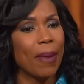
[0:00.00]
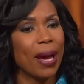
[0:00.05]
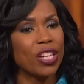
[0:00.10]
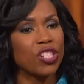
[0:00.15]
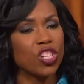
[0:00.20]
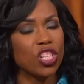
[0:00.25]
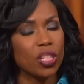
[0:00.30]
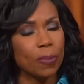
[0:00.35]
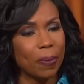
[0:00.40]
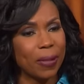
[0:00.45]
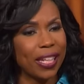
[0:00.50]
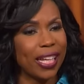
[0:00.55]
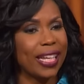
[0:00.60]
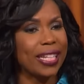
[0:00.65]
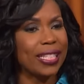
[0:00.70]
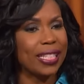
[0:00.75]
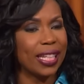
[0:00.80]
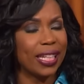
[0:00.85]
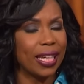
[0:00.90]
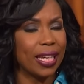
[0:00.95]
by just
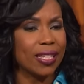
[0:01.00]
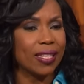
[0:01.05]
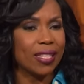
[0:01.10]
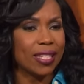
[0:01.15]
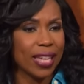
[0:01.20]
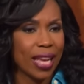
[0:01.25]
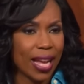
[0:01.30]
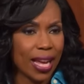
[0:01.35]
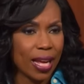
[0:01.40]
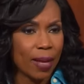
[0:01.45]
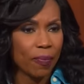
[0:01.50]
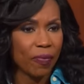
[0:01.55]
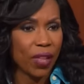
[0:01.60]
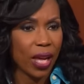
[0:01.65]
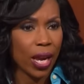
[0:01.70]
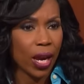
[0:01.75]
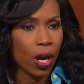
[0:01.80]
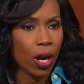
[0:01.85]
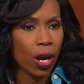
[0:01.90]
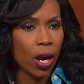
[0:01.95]
placing his name
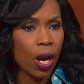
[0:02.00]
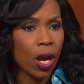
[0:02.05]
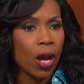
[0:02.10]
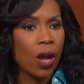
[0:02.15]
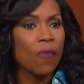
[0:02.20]
there?